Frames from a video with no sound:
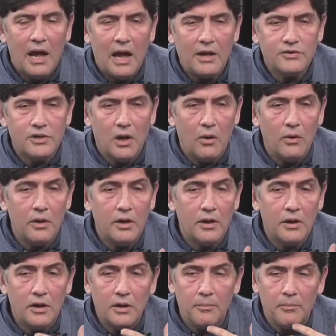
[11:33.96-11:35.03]
So
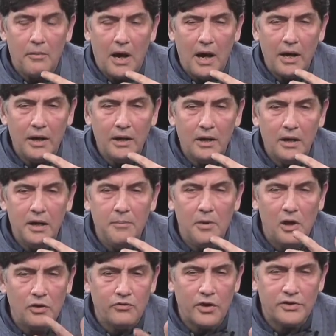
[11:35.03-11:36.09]
my
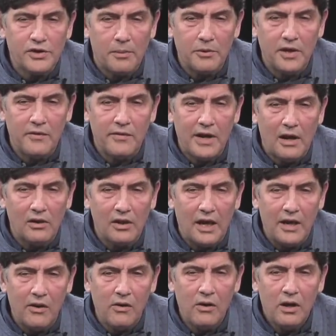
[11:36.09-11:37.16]
email address I'll be giving out
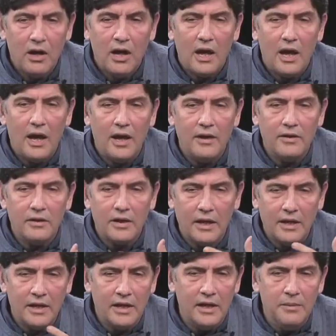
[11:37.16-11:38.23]
later, and they
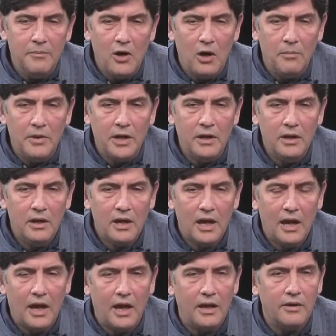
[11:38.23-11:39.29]
can email me,
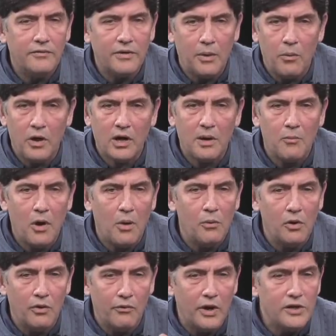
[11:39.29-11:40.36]
and if they want to come on,
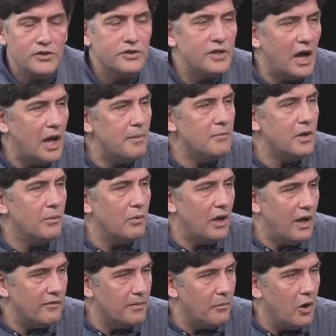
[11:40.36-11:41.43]
we'll arrange a time and we'll
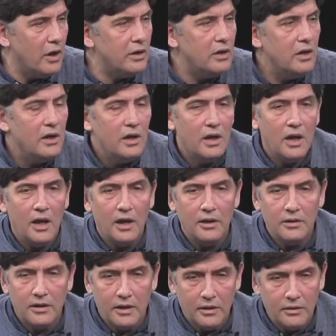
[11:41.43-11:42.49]
have them on,
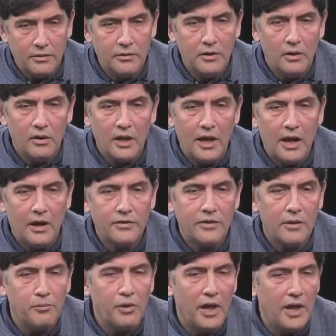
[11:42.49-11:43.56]
and they can, you know, lay out
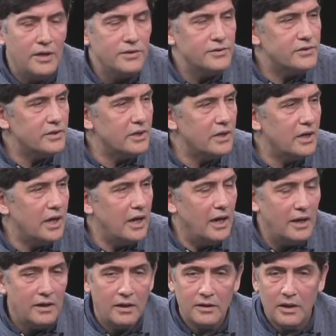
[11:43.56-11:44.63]
their plans,
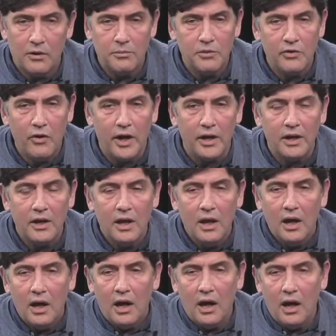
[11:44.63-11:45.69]
and that would be great.
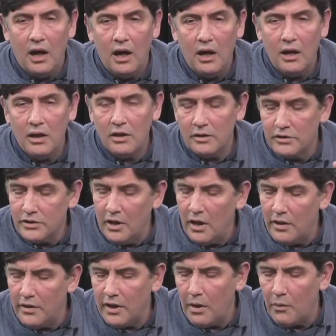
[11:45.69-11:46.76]
There's
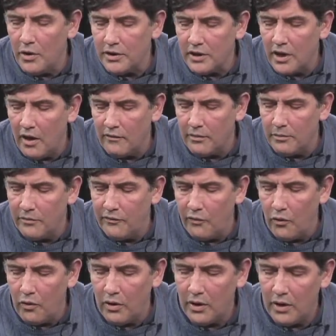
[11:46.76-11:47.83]
another thing I wanted to cover
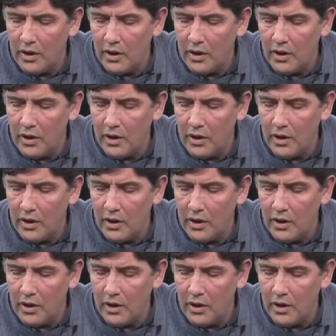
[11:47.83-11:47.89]
before